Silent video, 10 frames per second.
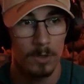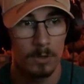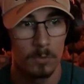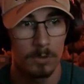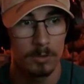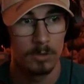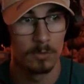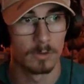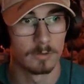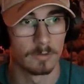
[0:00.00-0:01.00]
We're
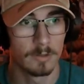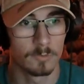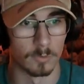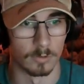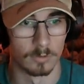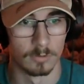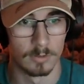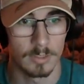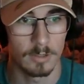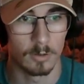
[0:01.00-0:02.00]
going to this one.
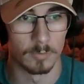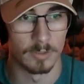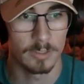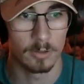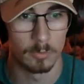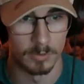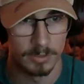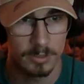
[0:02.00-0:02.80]
E to open, E to open, E